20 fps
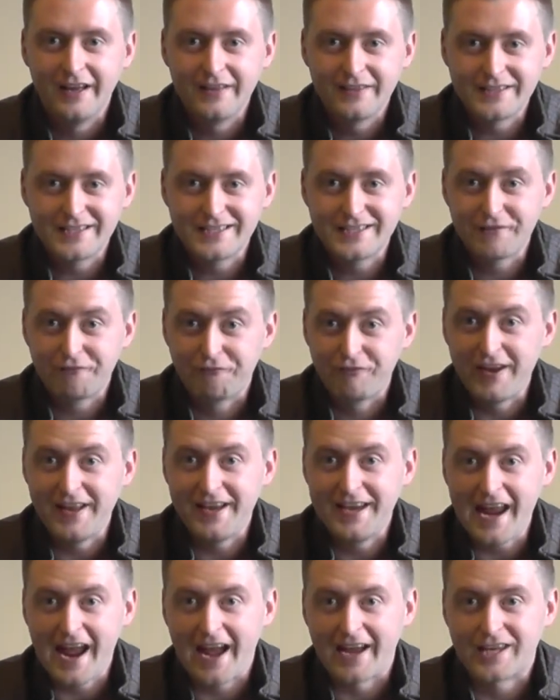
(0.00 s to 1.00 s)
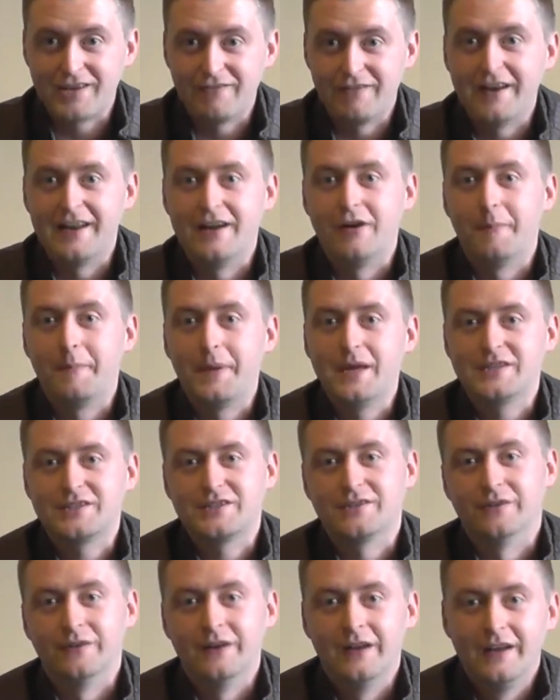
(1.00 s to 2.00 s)
this is a really accurate little
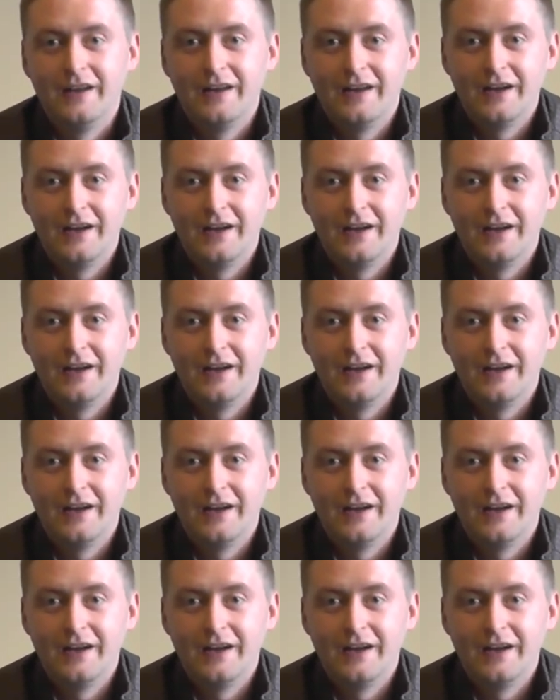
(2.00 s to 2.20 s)
pistol.